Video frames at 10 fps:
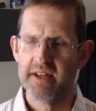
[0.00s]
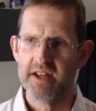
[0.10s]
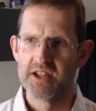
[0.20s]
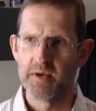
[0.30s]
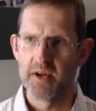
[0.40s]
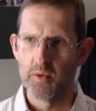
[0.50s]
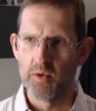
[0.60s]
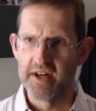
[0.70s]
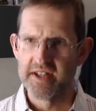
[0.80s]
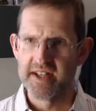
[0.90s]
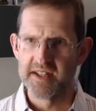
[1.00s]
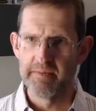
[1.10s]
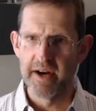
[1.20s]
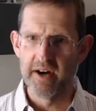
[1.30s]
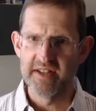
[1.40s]
So in other words, does the
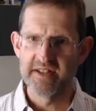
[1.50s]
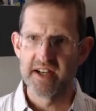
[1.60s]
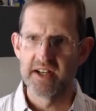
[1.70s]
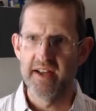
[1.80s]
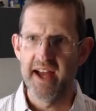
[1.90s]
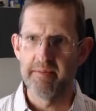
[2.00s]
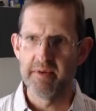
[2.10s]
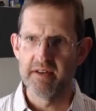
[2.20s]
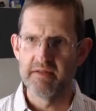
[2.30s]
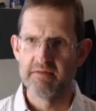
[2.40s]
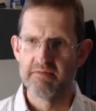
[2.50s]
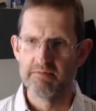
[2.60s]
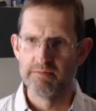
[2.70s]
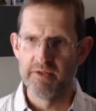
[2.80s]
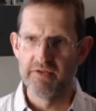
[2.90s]
bearish signal happen
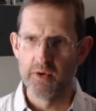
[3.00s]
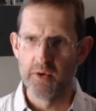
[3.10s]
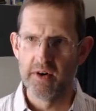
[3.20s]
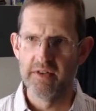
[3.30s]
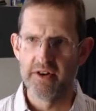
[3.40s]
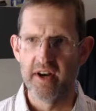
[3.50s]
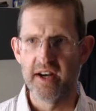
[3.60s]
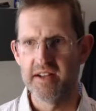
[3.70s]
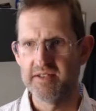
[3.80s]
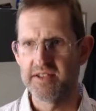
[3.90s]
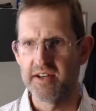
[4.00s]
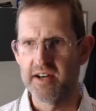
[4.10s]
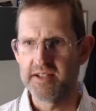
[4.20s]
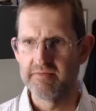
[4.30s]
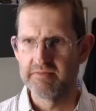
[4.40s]
before the drawdown
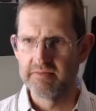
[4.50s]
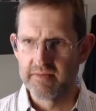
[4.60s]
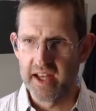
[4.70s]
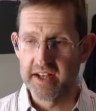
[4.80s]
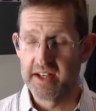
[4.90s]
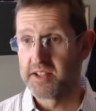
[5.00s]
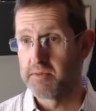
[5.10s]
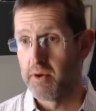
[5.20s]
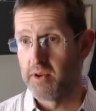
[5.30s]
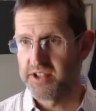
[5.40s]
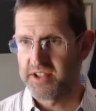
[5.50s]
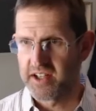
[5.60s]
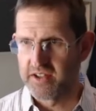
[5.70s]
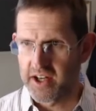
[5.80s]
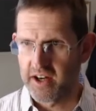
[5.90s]
starts? And does the bullish
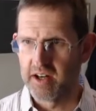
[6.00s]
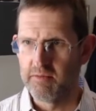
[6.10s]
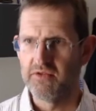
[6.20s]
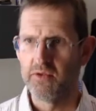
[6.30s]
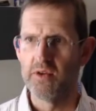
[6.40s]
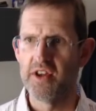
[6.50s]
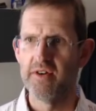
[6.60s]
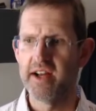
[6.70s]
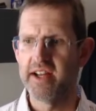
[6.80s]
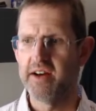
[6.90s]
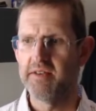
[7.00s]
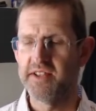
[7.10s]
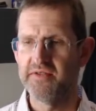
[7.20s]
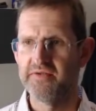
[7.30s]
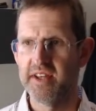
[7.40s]
signal occur before the drawdown
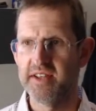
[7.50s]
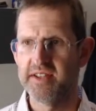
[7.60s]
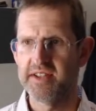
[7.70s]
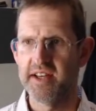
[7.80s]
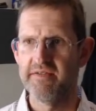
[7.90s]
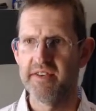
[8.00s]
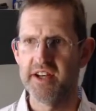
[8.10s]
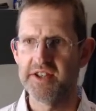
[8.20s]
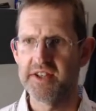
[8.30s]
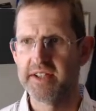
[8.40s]
is finished?